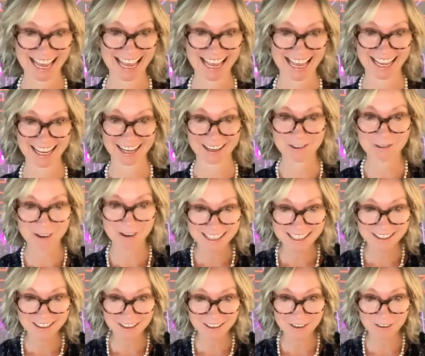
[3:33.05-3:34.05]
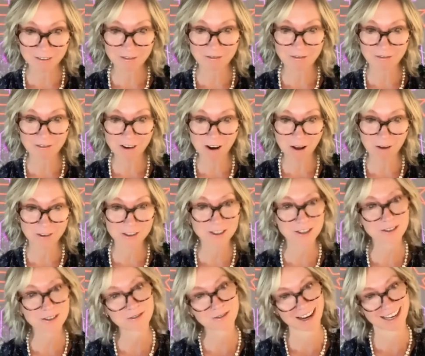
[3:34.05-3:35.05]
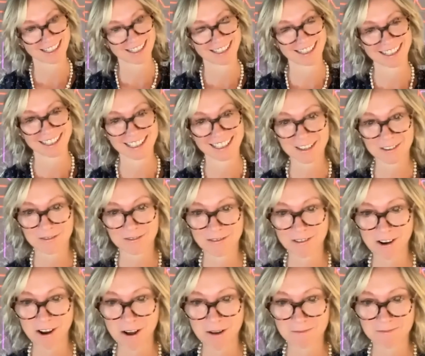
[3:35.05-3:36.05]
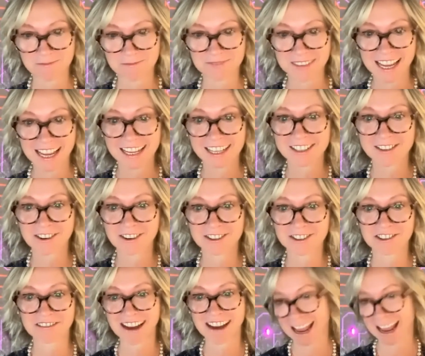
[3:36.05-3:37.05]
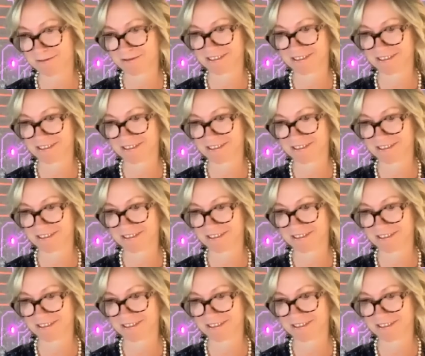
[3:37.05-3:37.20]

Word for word: a question from two questions from Dr.